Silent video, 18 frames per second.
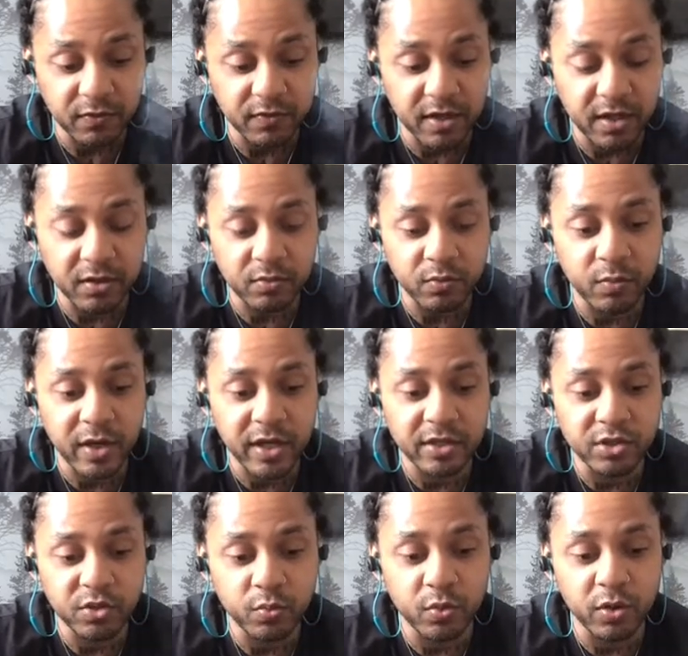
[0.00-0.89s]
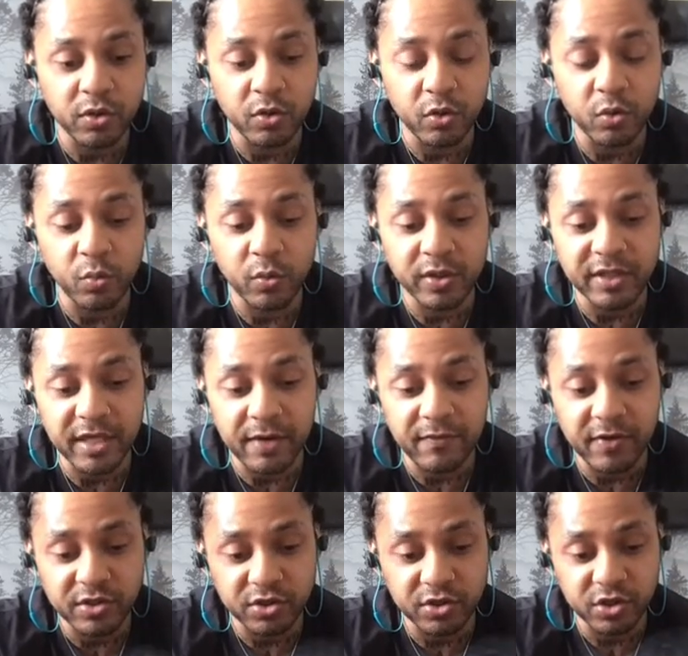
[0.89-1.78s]
like where do you want or what
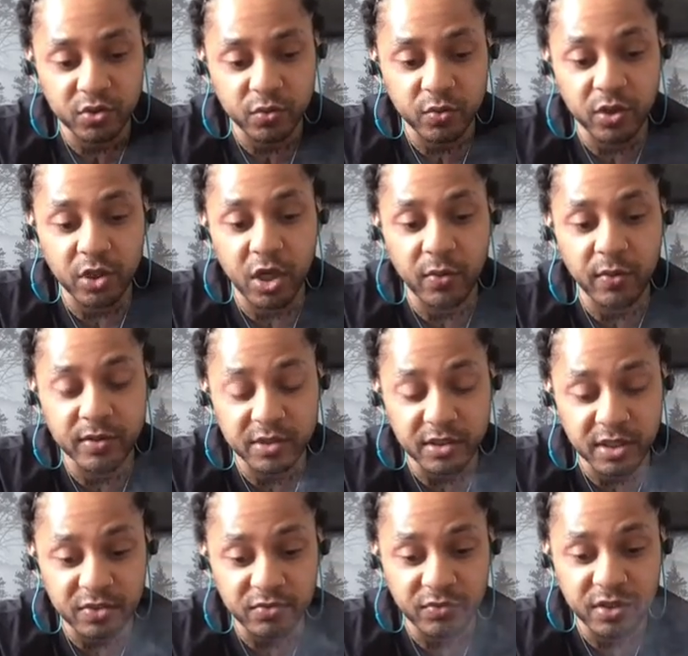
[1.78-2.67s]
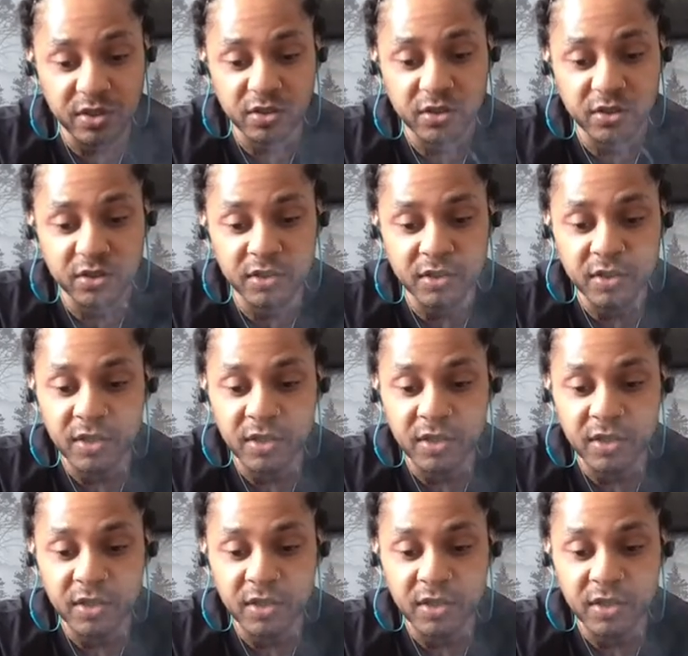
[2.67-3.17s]
direction you want to go in. So that's really good.